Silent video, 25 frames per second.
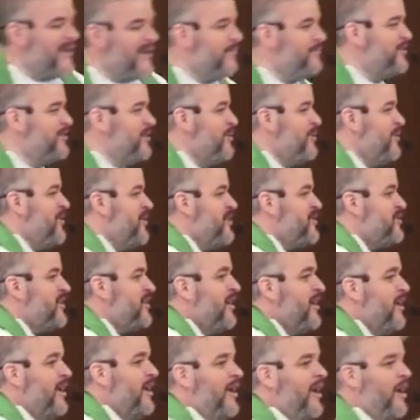And I'm doing this.
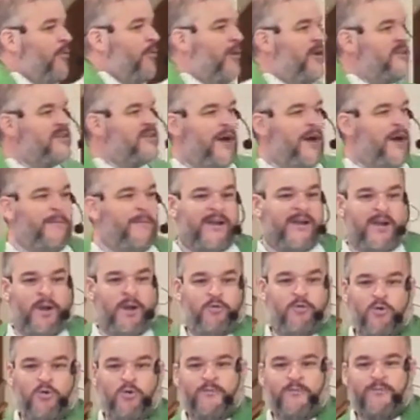And one time I go,
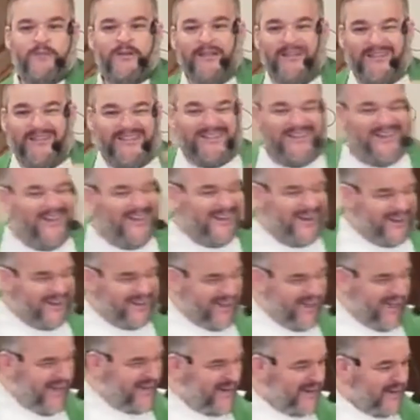whoom. And I
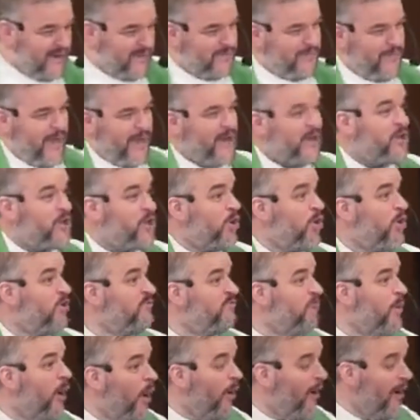kind of made a
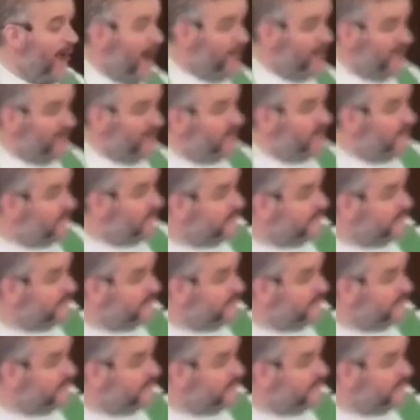curveball happen.